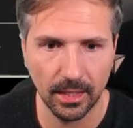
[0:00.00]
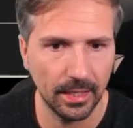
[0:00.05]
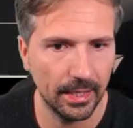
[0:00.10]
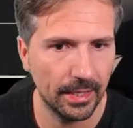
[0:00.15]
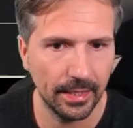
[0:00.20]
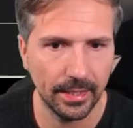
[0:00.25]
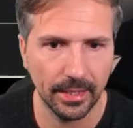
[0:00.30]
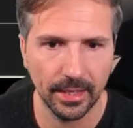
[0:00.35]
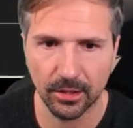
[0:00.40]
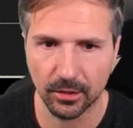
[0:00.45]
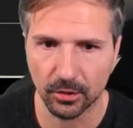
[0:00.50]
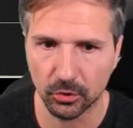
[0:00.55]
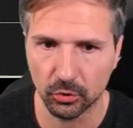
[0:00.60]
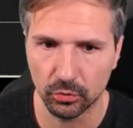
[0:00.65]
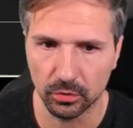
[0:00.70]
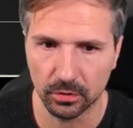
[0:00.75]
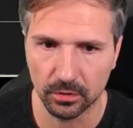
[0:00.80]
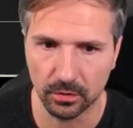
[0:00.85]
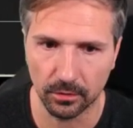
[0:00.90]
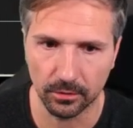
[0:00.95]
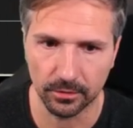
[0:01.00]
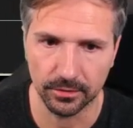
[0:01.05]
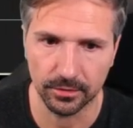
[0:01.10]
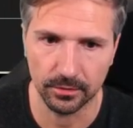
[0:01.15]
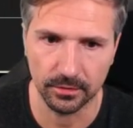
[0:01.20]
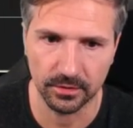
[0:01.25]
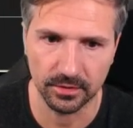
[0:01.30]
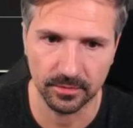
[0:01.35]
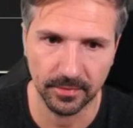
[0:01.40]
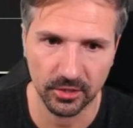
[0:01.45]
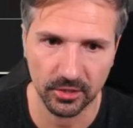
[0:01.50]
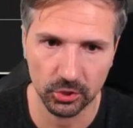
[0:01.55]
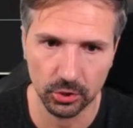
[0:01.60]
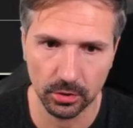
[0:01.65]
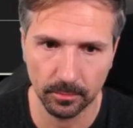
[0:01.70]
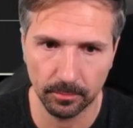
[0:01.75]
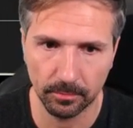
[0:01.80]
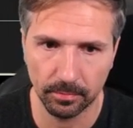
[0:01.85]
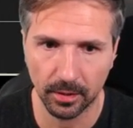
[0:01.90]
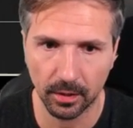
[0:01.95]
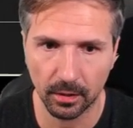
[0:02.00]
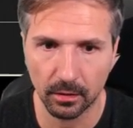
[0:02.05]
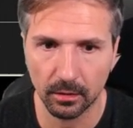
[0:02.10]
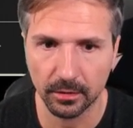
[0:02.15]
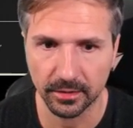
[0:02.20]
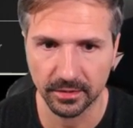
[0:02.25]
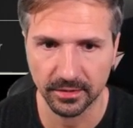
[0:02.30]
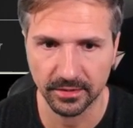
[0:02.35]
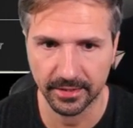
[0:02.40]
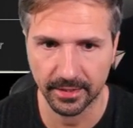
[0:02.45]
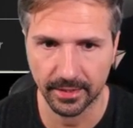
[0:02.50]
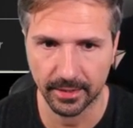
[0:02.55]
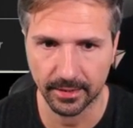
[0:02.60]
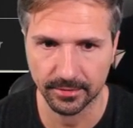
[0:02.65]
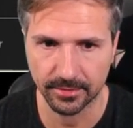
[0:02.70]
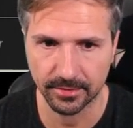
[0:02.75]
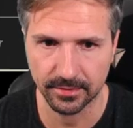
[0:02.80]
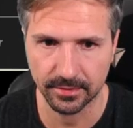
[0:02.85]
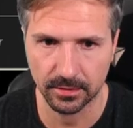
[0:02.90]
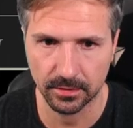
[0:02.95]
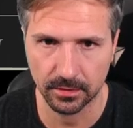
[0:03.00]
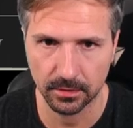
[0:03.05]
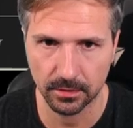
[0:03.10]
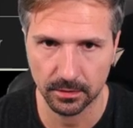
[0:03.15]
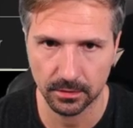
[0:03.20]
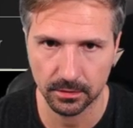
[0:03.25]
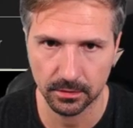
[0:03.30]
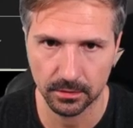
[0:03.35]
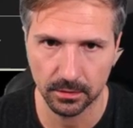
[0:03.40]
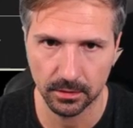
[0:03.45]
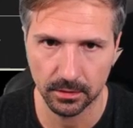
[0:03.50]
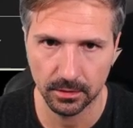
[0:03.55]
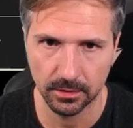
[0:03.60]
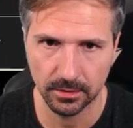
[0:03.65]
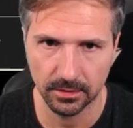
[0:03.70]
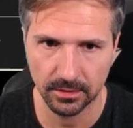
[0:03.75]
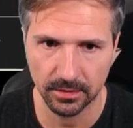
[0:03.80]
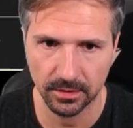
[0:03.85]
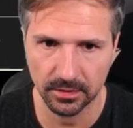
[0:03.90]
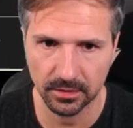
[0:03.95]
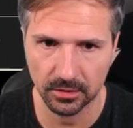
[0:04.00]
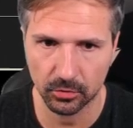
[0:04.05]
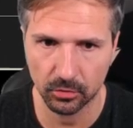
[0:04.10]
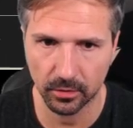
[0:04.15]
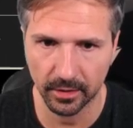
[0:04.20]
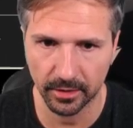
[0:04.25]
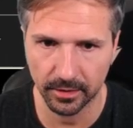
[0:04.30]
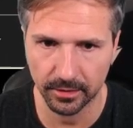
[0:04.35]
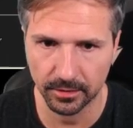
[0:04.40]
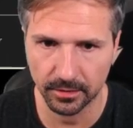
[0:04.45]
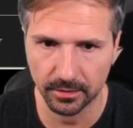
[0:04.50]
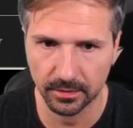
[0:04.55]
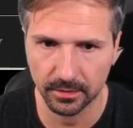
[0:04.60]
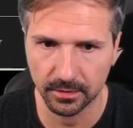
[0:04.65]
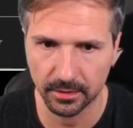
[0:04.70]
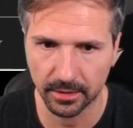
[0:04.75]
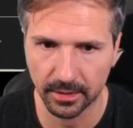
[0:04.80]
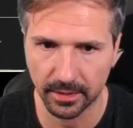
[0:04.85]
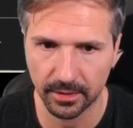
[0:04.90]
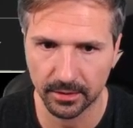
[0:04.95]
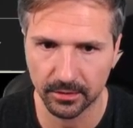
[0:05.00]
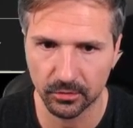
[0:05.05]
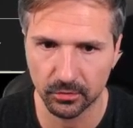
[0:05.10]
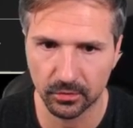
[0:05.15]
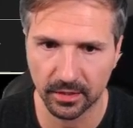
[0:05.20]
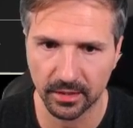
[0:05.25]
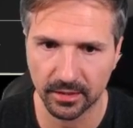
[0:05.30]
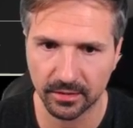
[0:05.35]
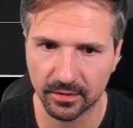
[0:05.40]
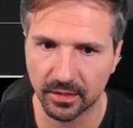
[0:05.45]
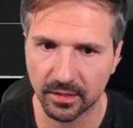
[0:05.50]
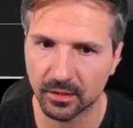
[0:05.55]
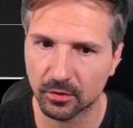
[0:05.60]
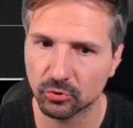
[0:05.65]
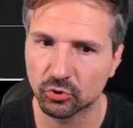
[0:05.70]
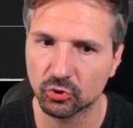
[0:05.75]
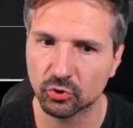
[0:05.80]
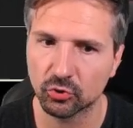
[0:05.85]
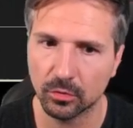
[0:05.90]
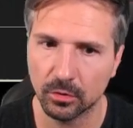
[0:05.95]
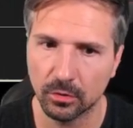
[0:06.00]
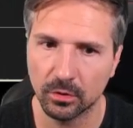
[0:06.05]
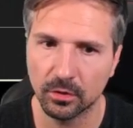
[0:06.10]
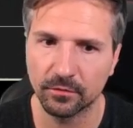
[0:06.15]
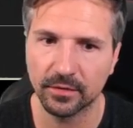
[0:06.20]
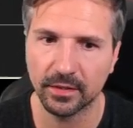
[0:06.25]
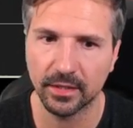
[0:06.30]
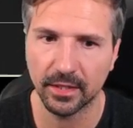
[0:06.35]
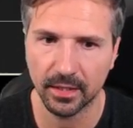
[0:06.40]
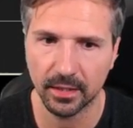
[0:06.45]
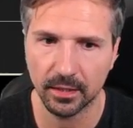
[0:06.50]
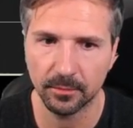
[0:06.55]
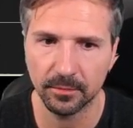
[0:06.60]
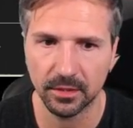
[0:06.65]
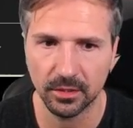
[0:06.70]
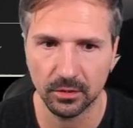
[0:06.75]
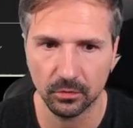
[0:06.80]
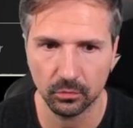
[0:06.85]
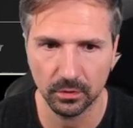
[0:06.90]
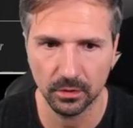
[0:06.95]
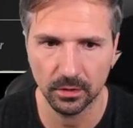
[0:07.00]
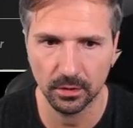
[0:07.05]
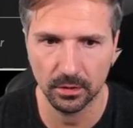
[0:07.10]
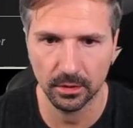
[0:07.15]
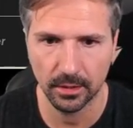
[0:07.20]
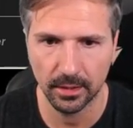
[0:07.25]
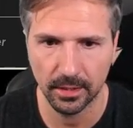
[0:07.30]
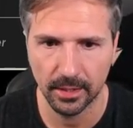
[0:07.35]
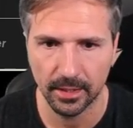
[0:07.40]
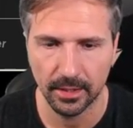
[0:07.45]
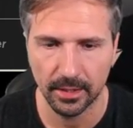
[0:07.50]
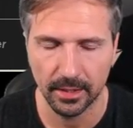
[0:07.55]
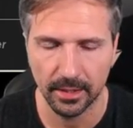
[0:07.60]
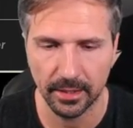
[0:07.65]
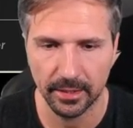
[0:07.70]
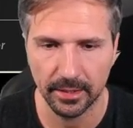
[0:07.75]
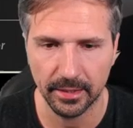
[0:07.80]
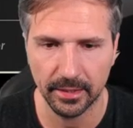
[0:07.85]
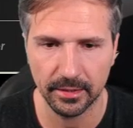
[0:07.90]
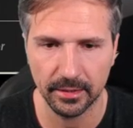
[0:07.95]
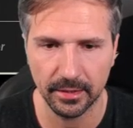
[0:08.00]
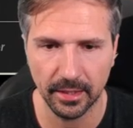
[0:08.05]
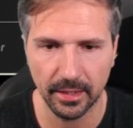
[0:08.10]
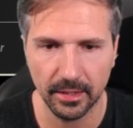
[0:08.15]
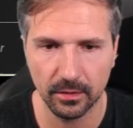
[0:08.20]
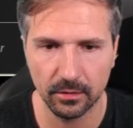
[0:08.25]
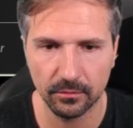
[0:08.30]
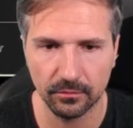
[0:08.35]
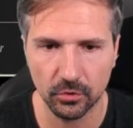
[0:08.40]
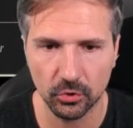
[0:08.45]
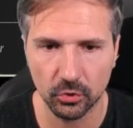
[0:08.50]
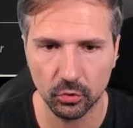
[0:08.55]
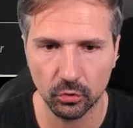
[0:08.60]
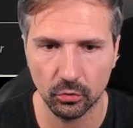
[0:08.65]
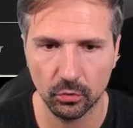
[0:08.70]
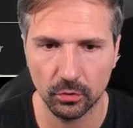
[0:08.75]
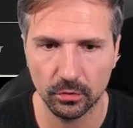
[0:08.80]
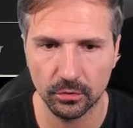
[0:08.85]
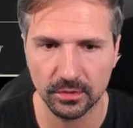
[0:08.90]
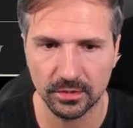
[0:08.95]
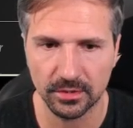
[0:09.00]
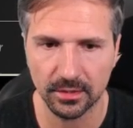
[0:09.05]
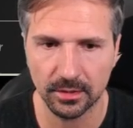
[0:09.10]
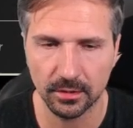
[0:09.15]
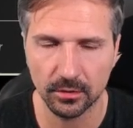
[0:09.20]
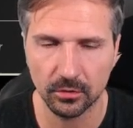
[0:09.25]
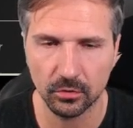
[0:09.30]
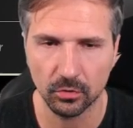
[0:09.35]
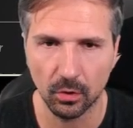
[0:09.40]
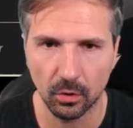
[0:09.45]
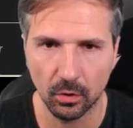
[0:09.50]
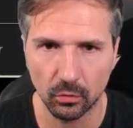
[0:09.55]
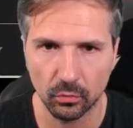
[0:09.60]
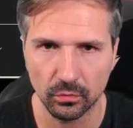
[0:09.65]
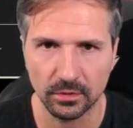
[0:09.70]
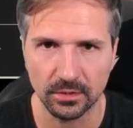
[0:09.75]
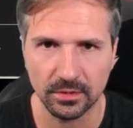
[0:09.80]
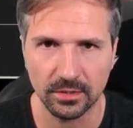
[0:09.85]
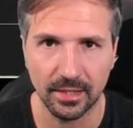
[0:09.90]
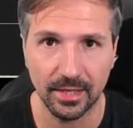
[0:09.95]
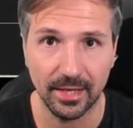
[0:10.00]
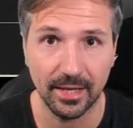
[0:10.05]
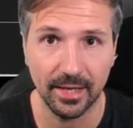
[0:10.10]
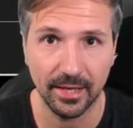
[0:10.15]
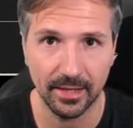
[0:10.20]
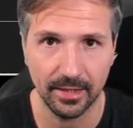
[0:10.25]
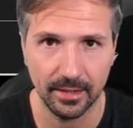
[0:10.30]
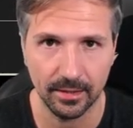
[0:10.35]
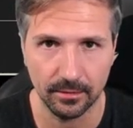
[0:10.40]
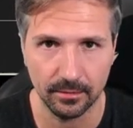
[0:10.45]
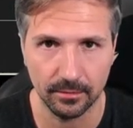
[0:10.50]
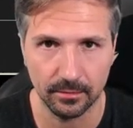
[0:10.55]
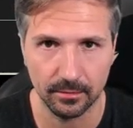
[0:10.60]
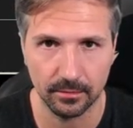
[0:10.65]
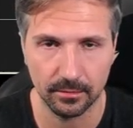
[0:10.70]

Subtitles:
Another cool card here, Special Partisans. 6 credits, and you can take control of an enemy unit, and at the end of your turn you send it to owner's hand.